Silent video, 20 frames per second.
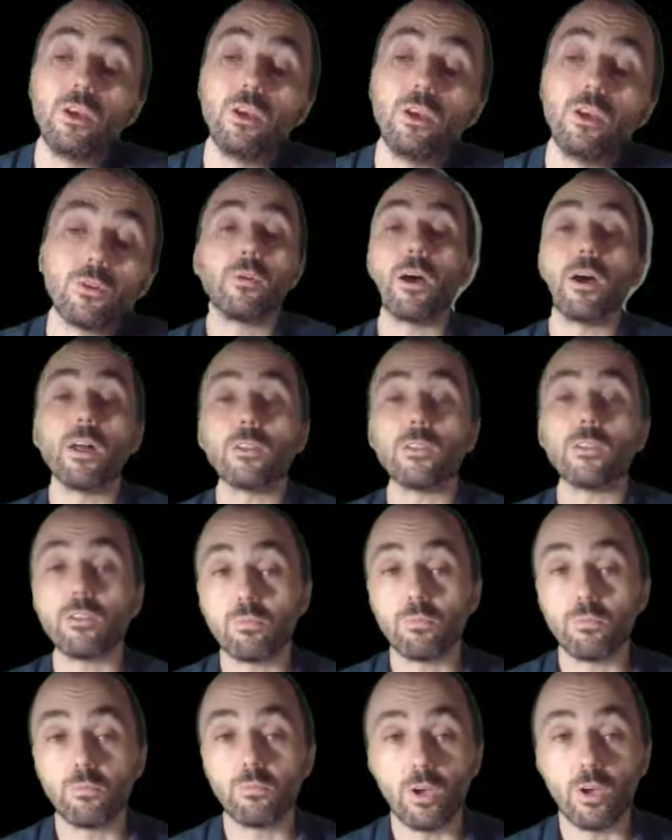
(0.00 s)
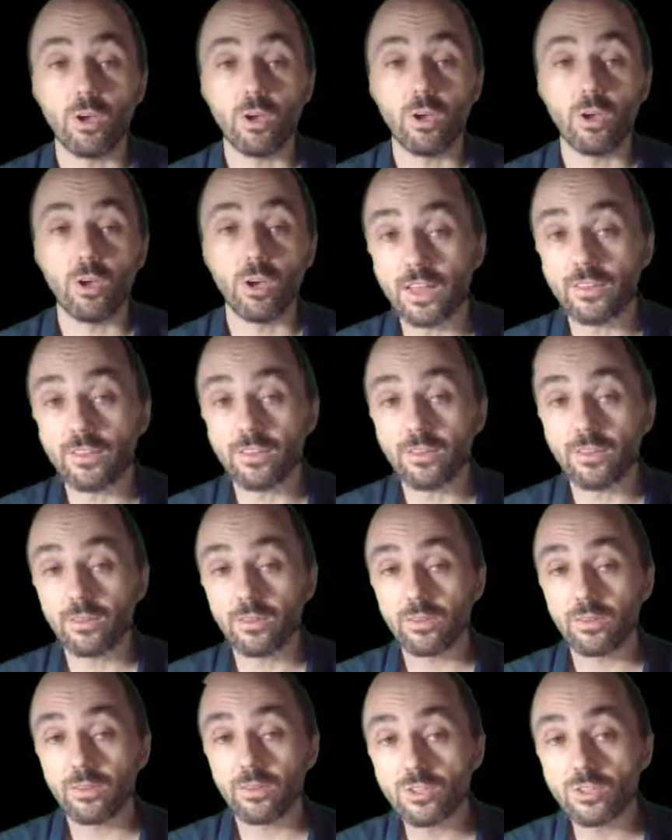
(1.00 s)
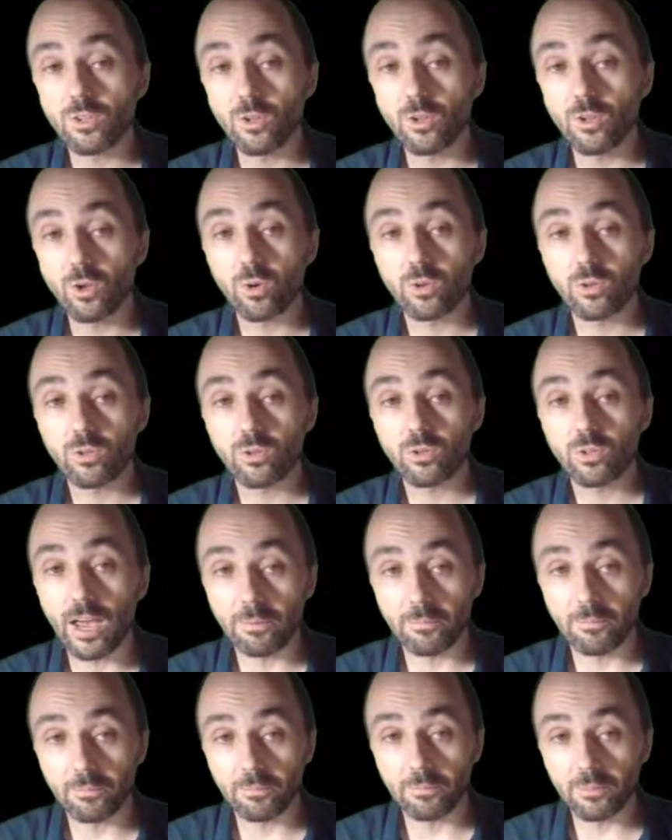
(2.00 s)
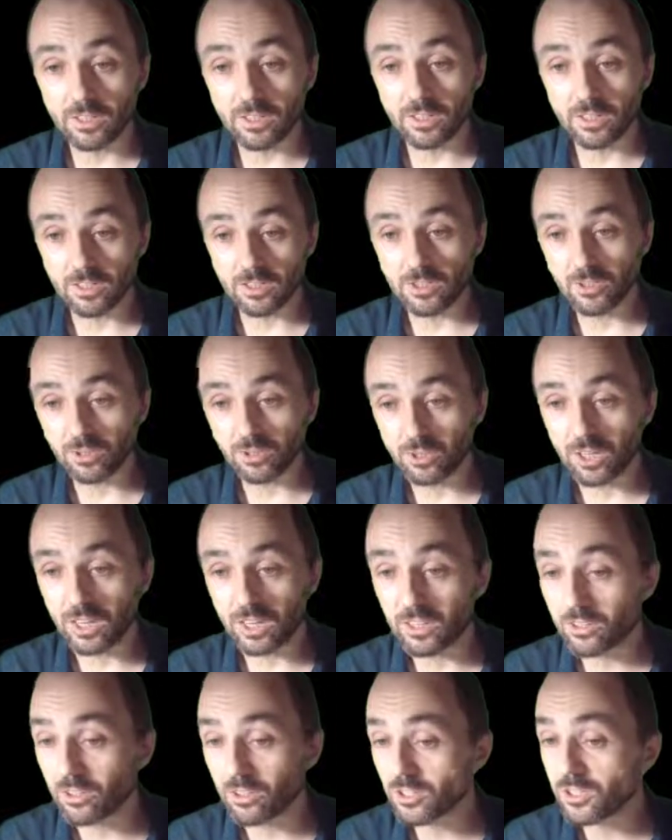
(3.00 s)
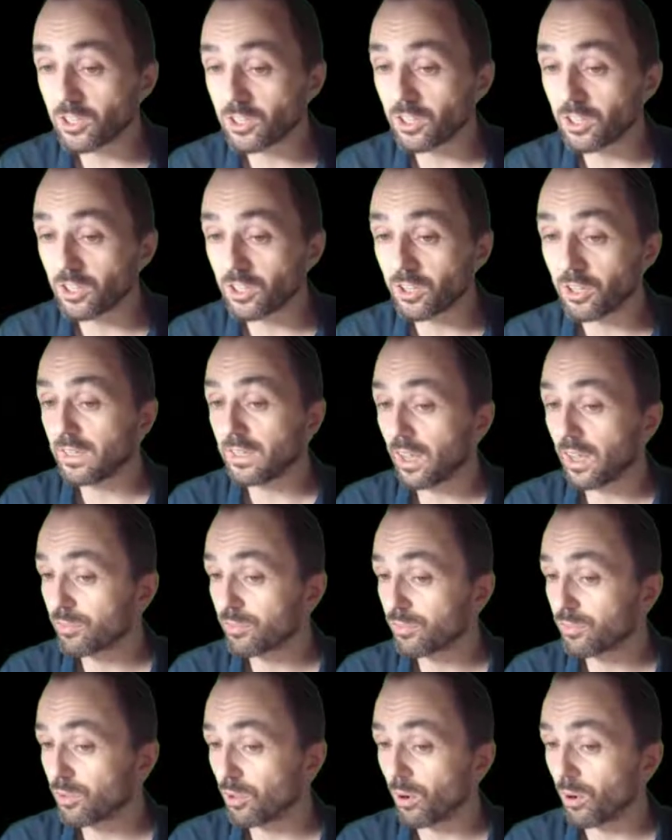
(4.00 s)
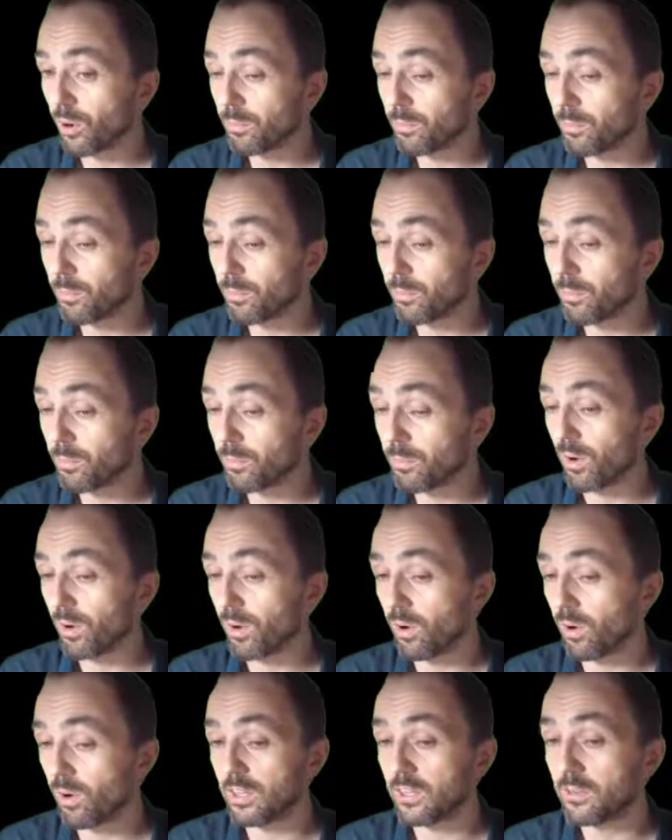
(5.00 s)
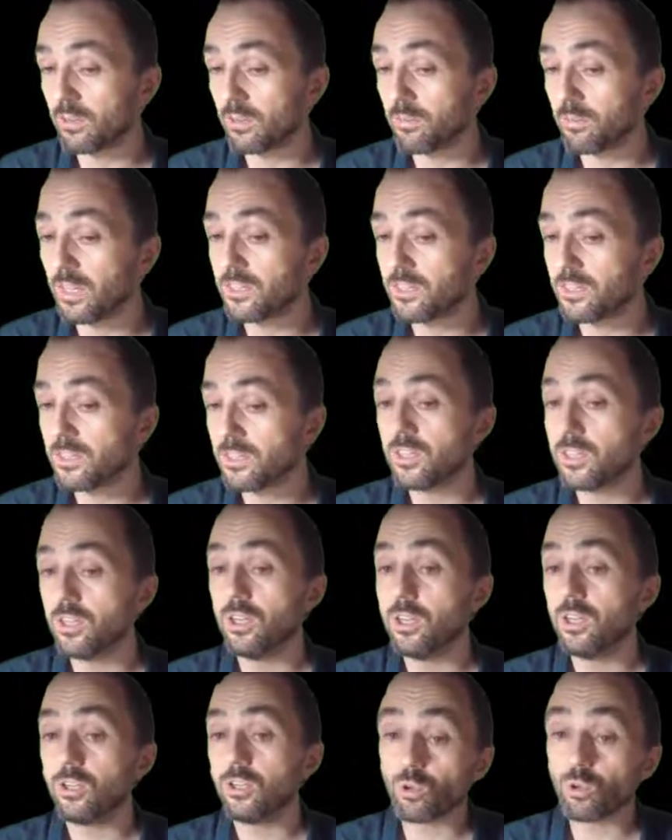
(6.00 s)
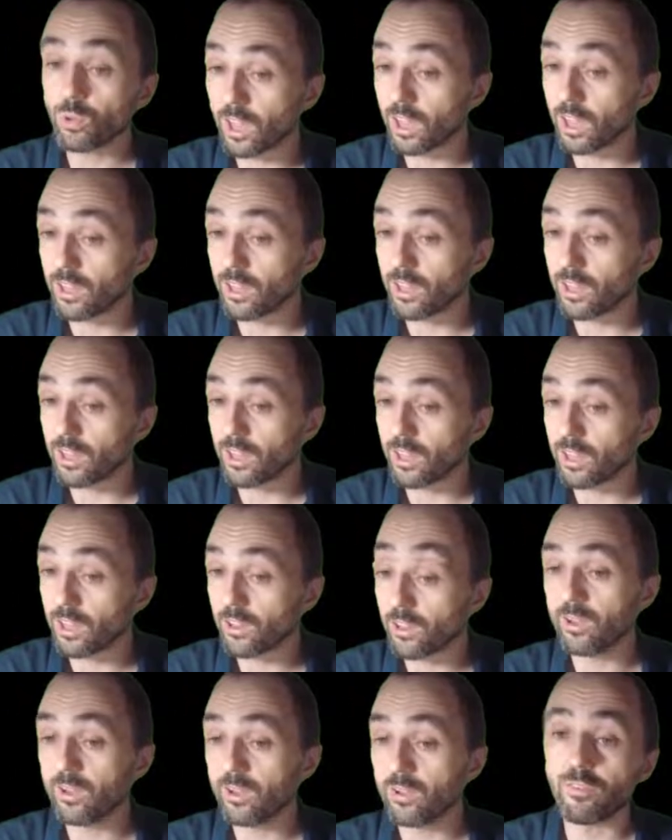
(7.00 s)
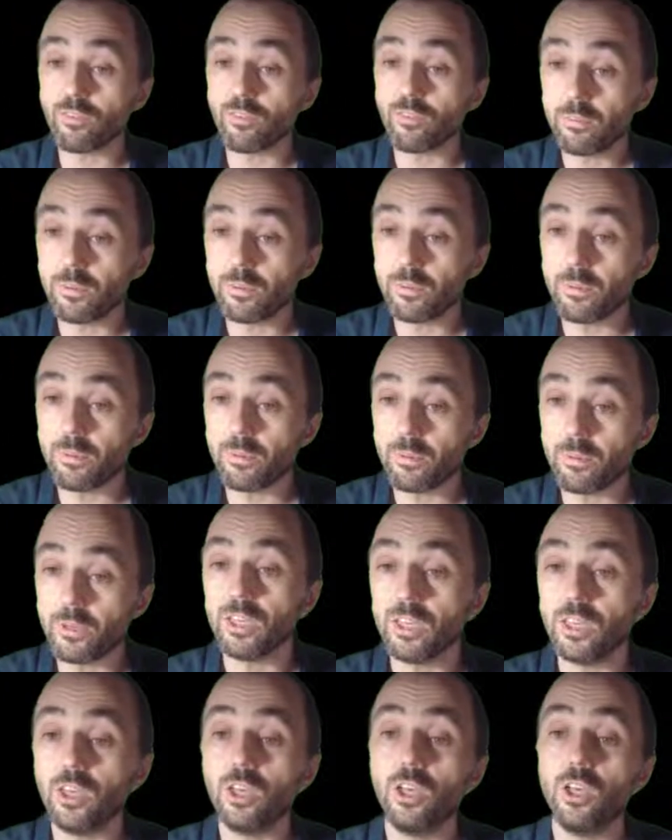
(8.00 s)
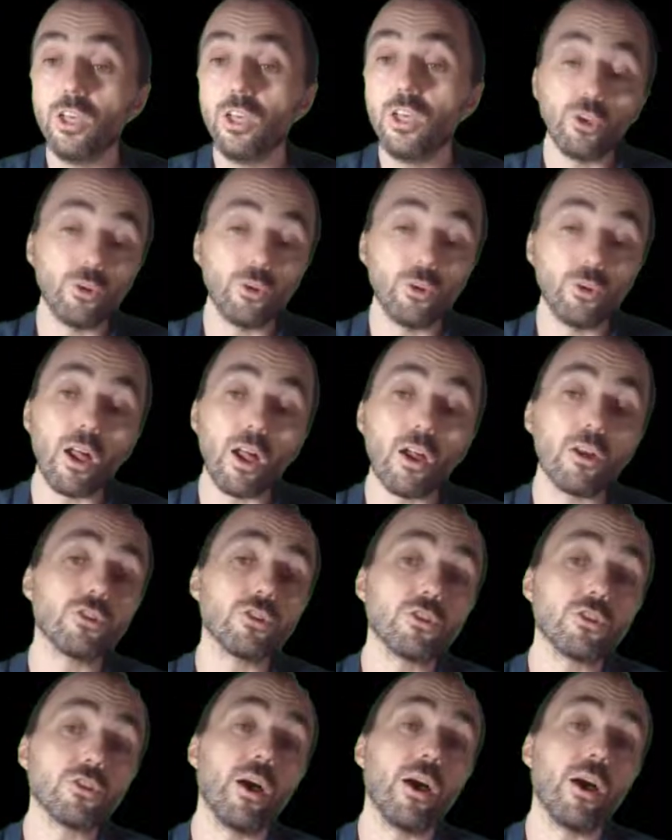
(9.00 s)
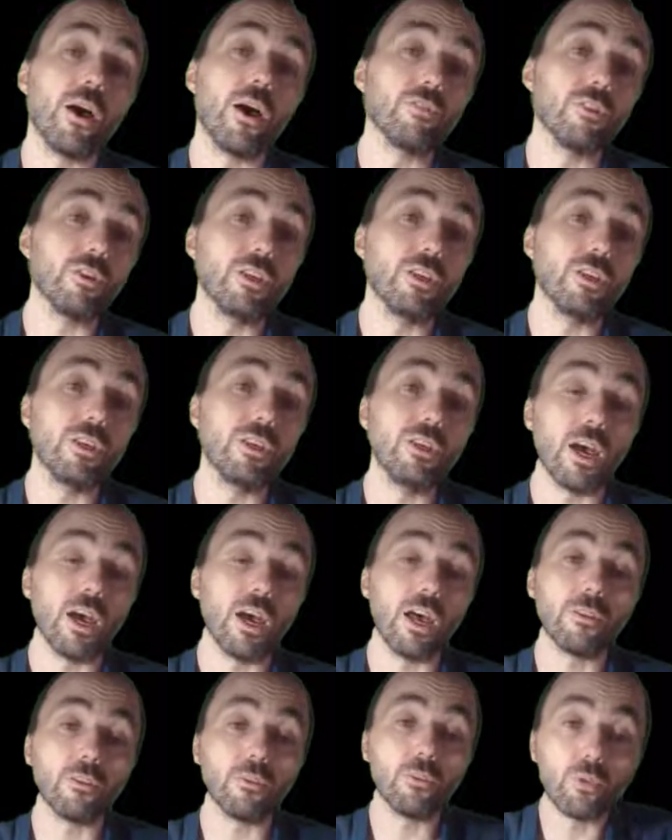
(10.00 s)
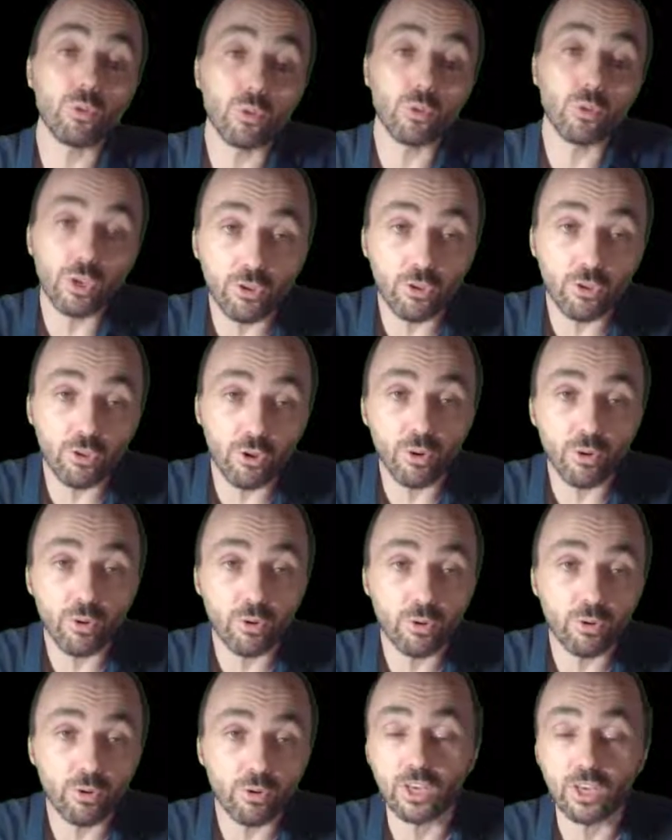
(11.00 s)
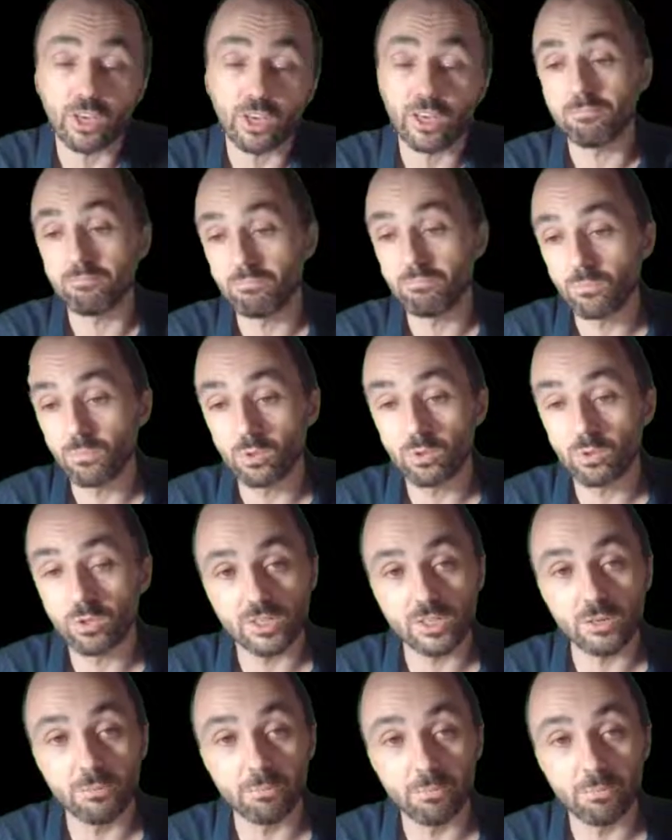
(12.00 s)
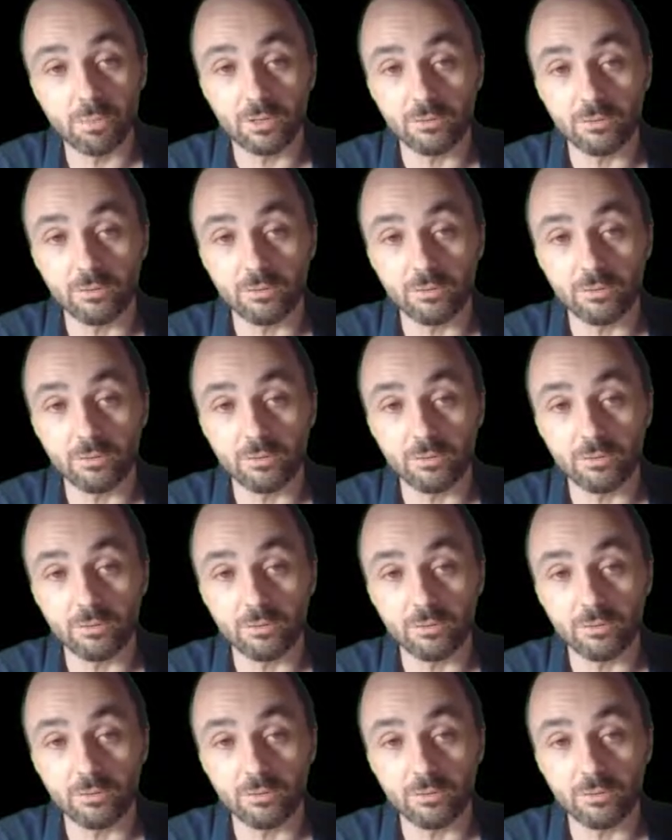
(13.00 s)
But again, there's no time in this. Okay, it does not mean after or before. It means together. If you have ABC, you will also have E together. Okay, simply.